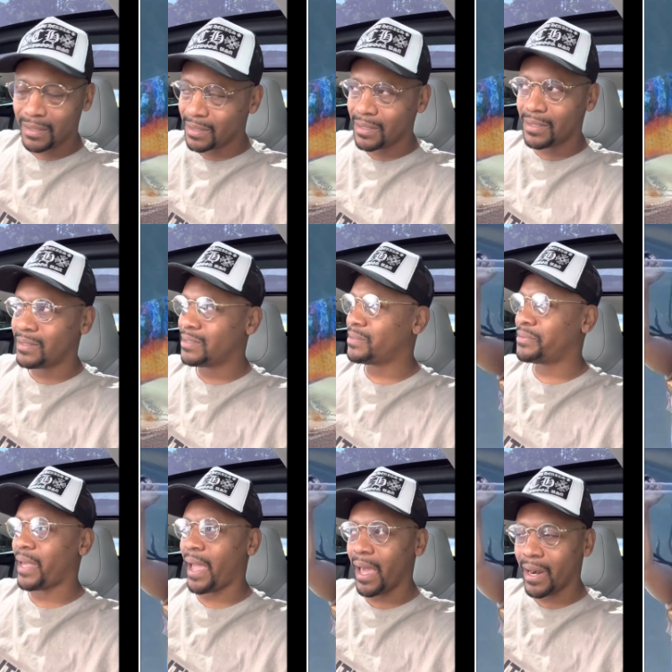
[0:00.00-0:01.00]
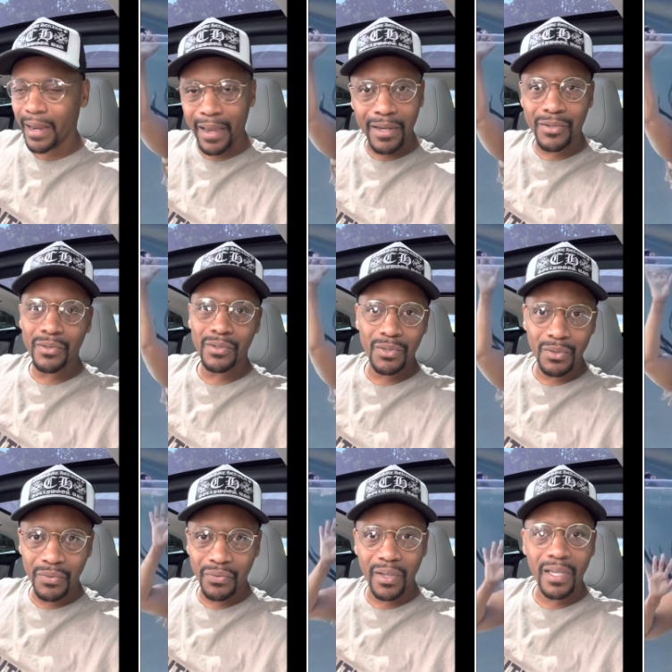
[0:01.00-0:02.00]
you just add an extra
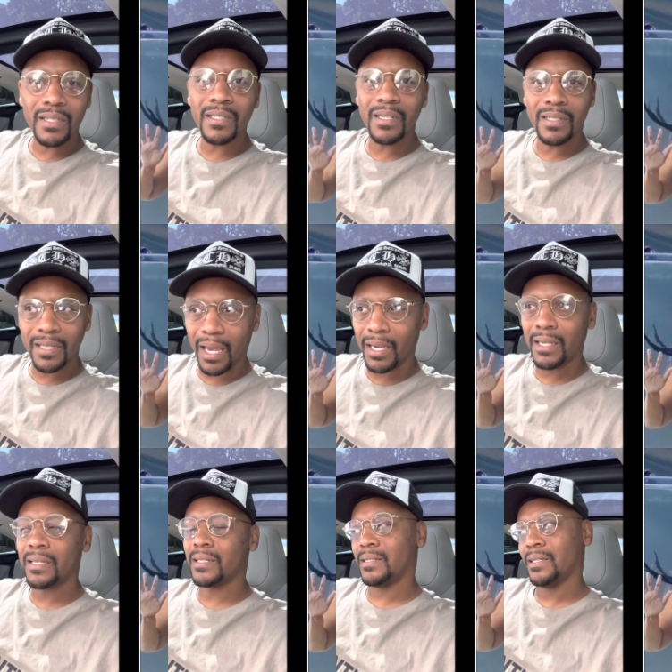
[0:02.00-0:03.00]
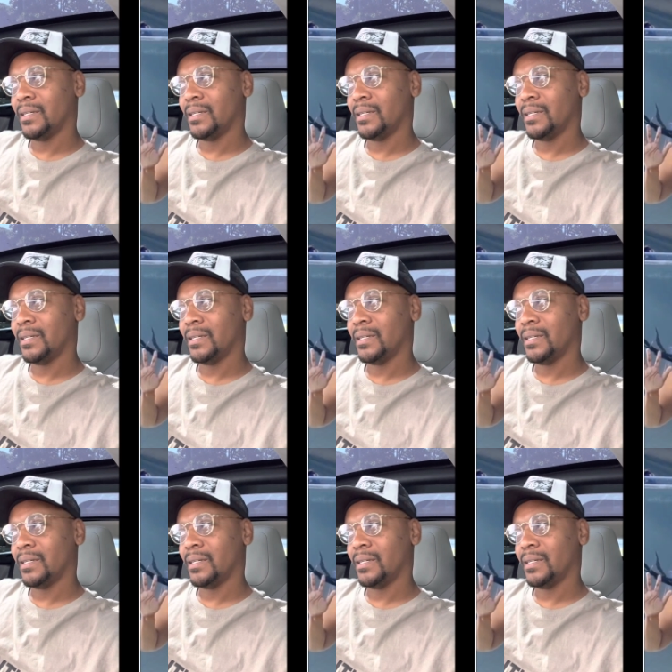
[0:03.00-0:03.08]
2 feet to the tank, and